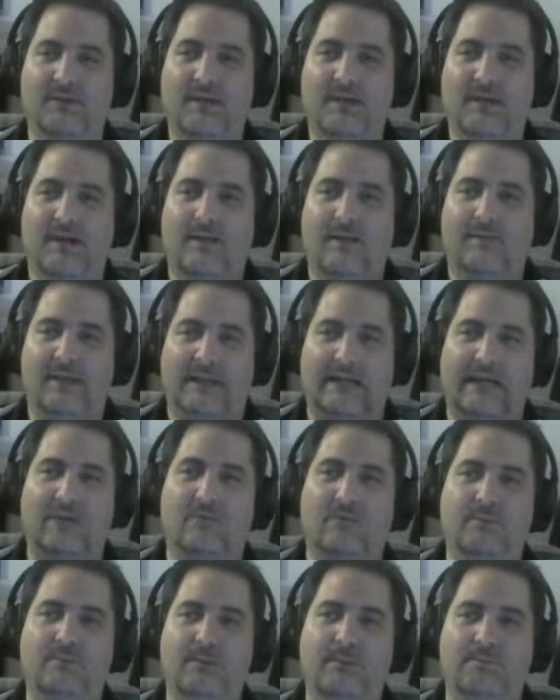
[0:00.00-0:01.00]
that I
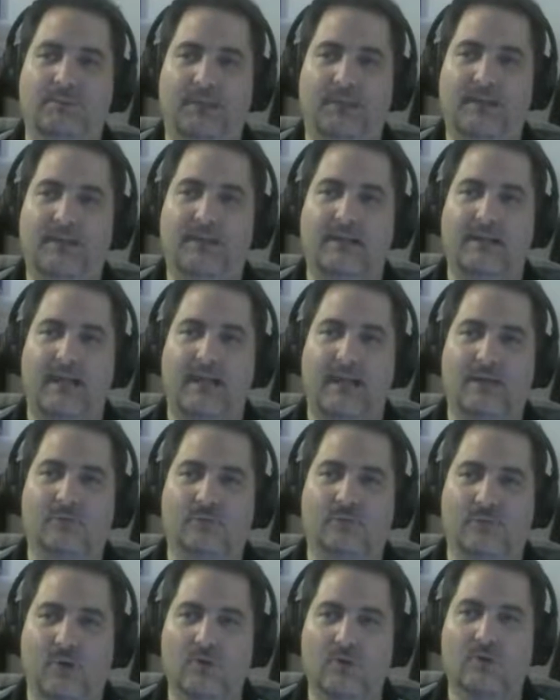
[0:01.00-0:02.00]
would be playing a
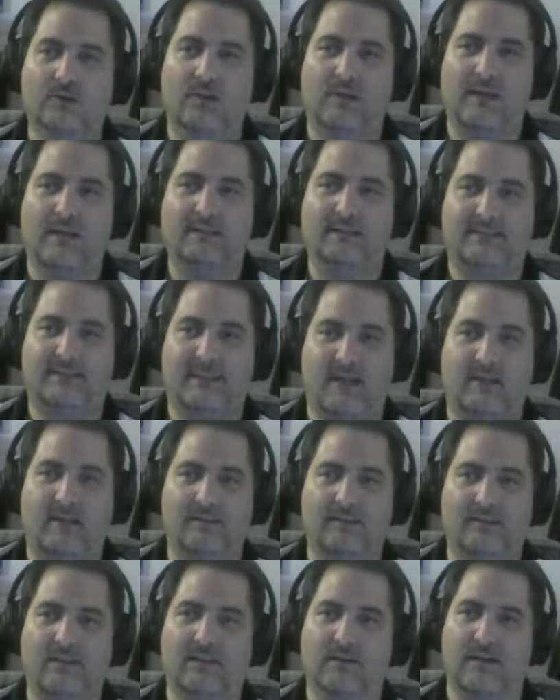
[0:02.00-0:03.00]
roguelike
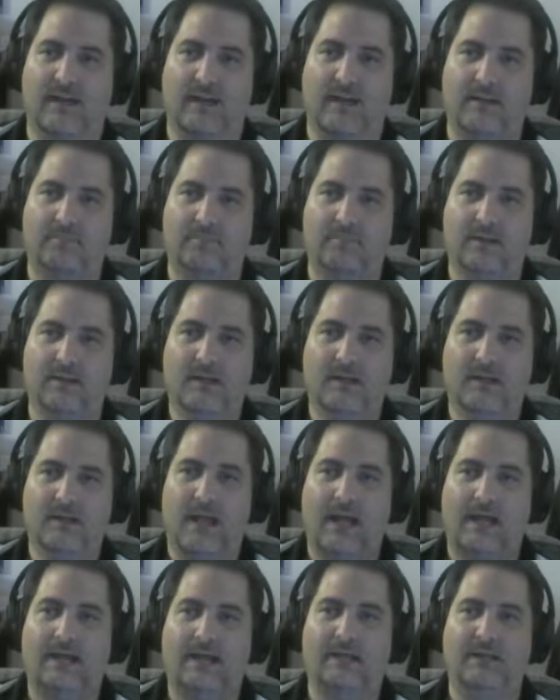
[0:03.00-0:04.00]
solitaire game
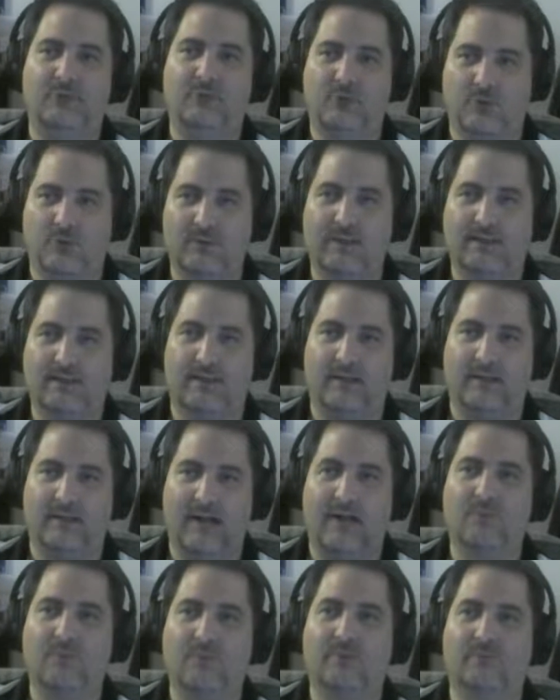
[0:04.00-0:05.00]
and enjoying it, I
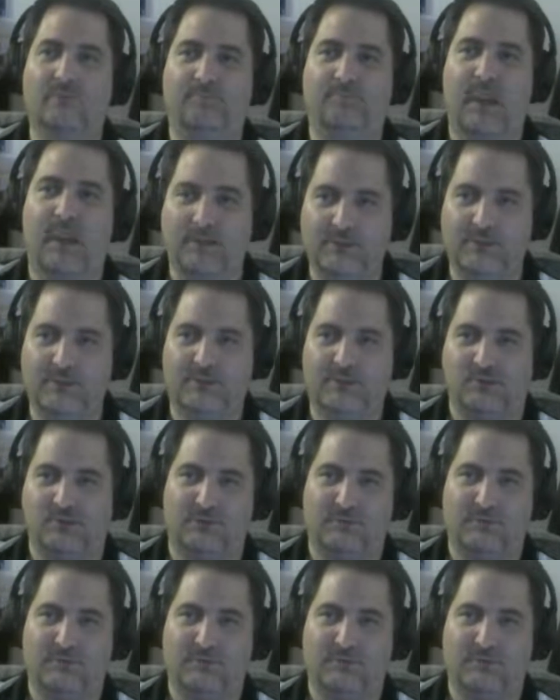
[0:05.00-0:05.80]
would have punched you.